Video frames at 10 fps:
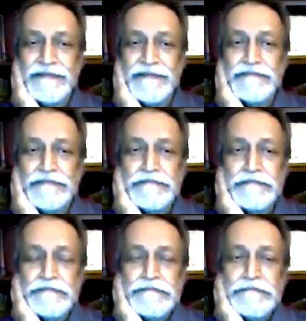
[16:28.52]

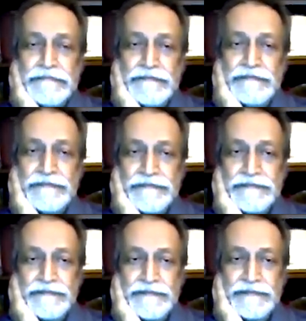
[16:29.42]

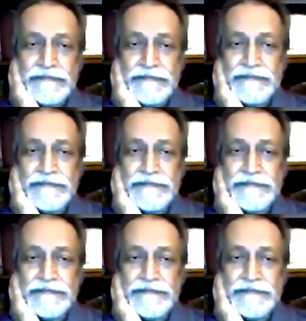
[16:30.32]
(not speaking)